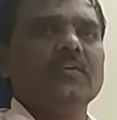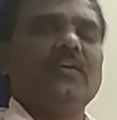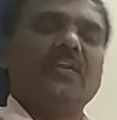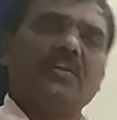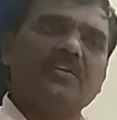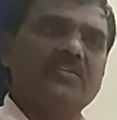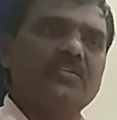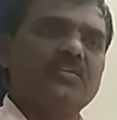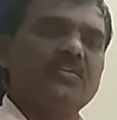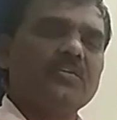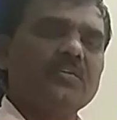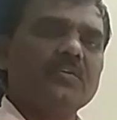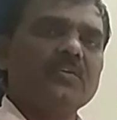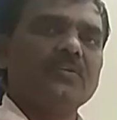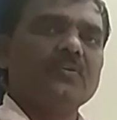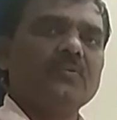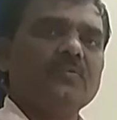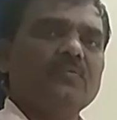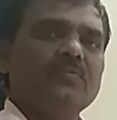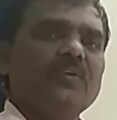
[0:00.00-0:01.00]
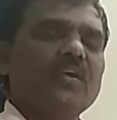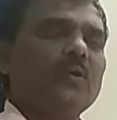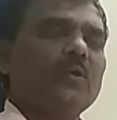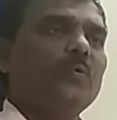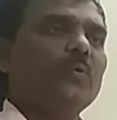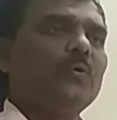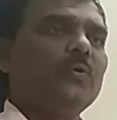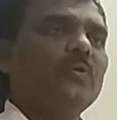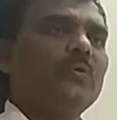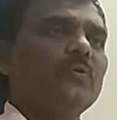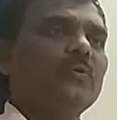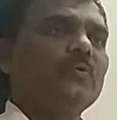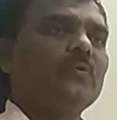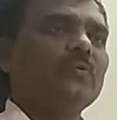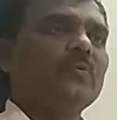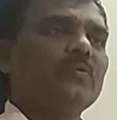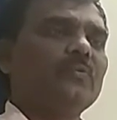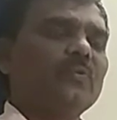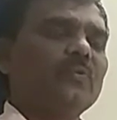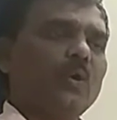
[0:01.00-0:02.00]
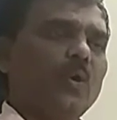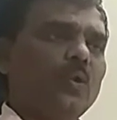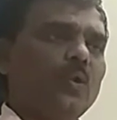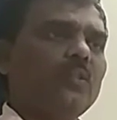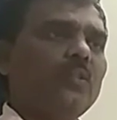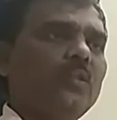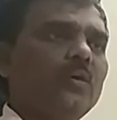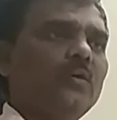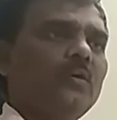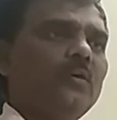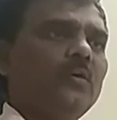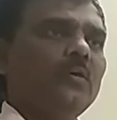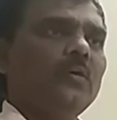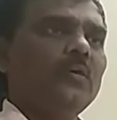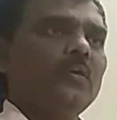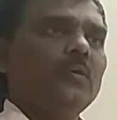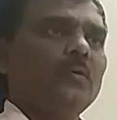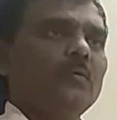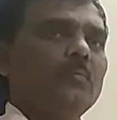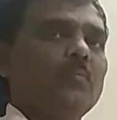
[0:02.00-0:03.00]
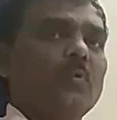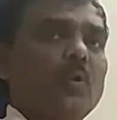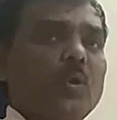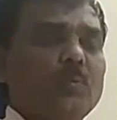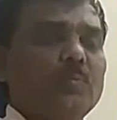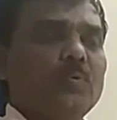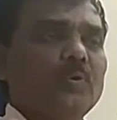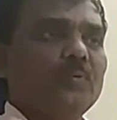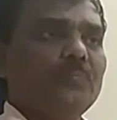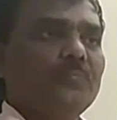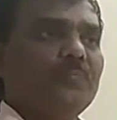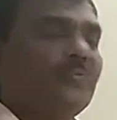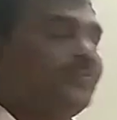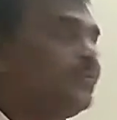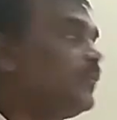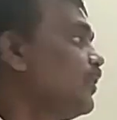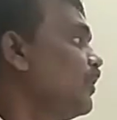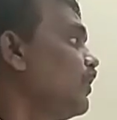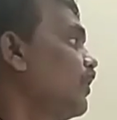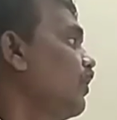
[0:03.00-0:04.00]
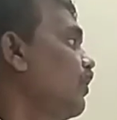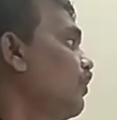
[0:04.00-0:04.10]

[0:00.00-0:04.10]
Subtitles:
Next, we are going to solve the problems.